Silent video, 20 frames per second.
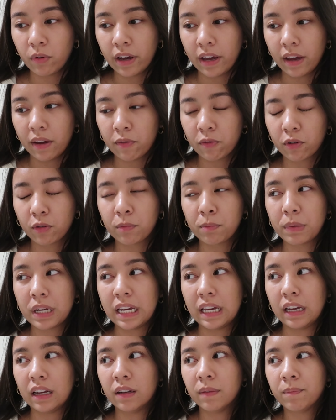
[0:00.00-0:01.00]
way for
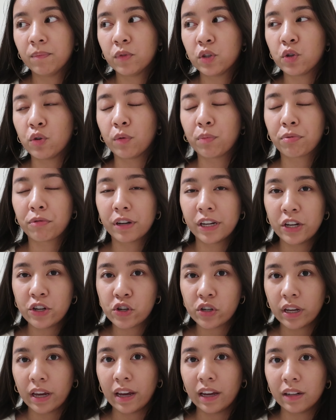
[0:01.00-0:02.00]
me to
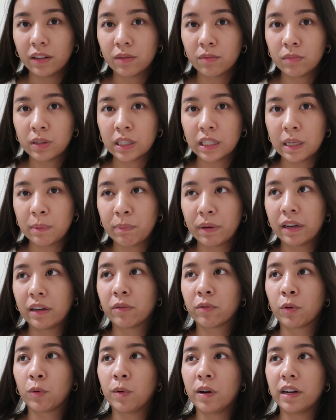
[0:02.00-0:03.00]
appreciate sleeping
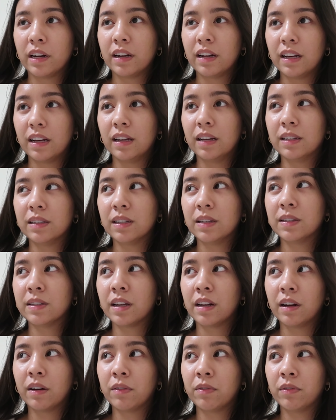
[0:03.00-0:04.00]
for what it is
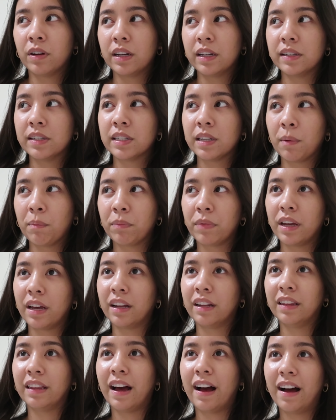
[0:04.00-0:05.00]
instead of as
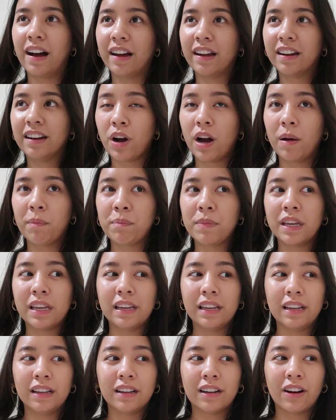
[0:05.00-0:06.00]
something that brought
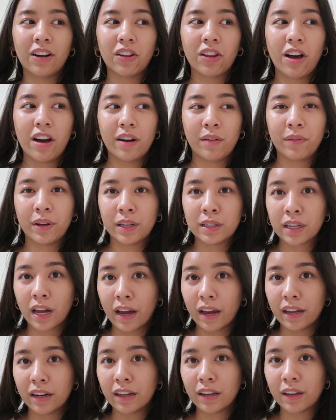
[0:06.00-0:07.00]
me a lot of
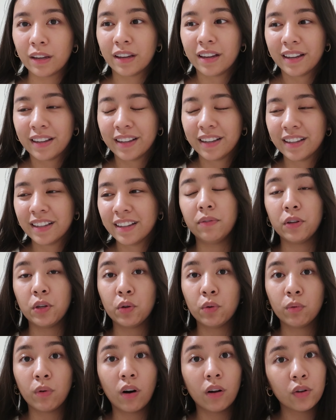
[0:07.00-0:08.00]
anxiety. If
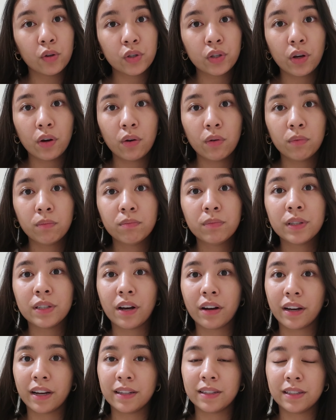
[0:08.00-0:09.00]
you also
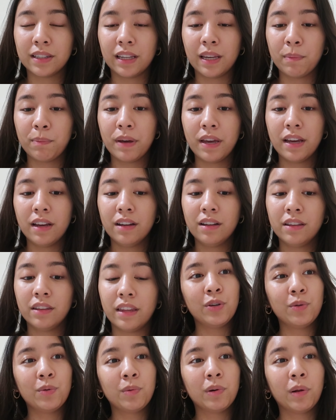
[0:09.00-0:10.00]
suck at sleeping,
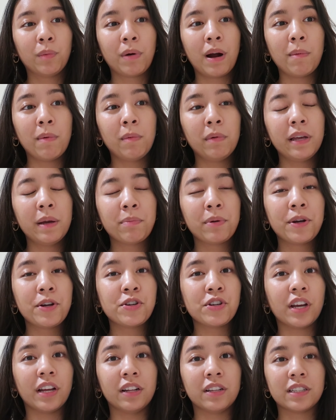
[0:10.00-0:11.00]
you will probably
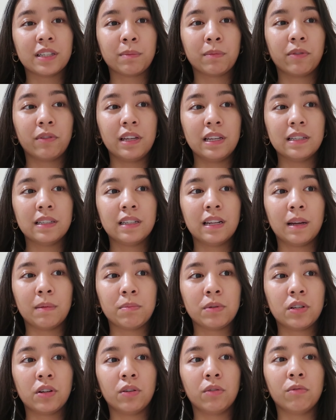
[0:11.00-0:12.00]
appreciate some of these
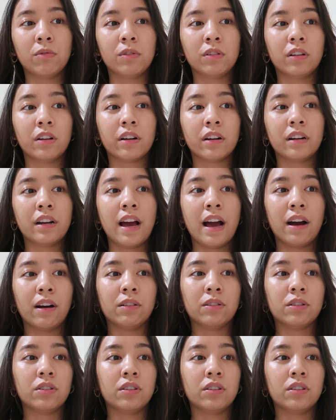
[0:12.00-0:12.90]
tips to learn how